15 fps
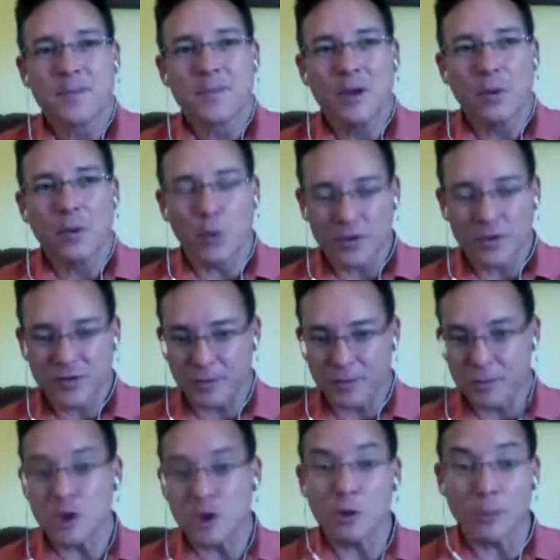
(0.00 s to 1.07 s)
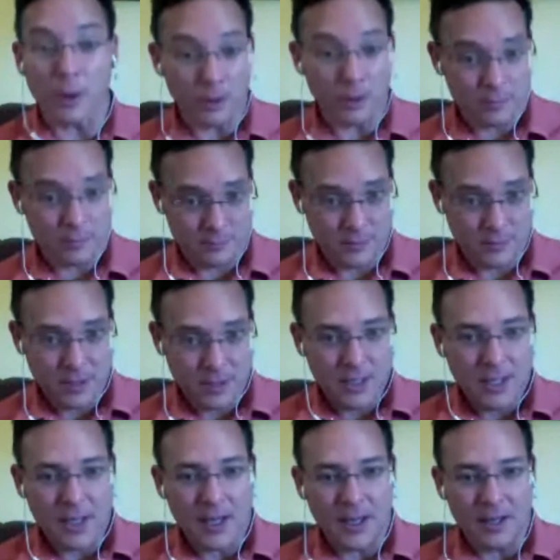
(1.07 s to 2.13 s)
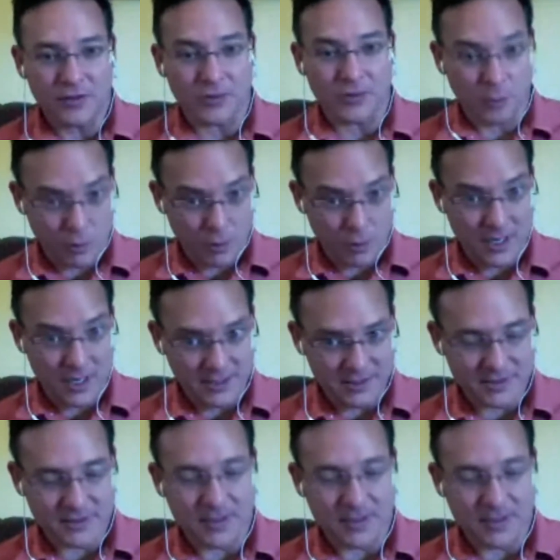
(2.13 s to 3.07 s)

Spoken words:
with some humor and some grace,